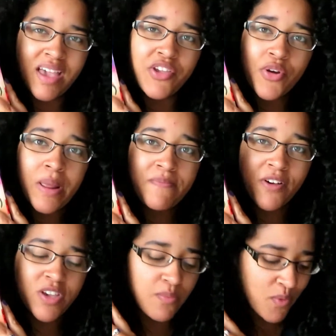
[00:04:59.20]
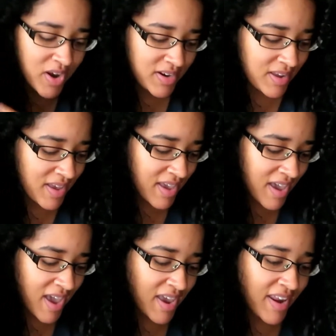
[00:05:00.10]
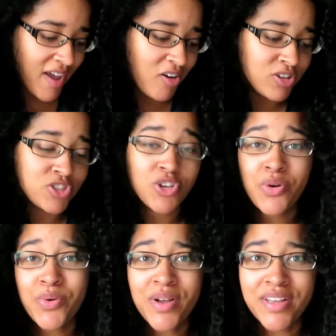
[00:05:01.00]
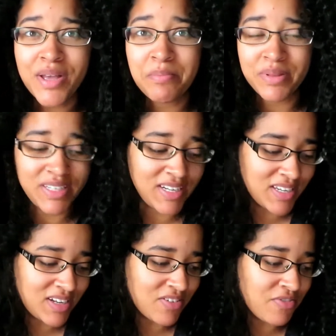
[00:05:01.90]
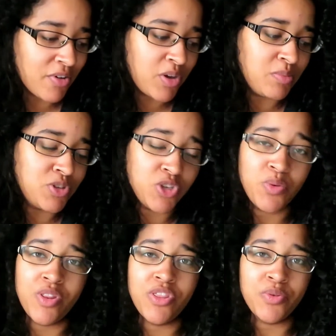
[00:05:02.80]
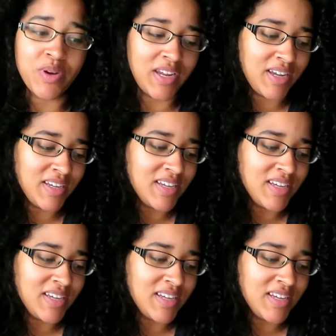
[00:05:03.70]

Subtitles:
Your Name Volume 1, and I also completed Volume 2 and 3.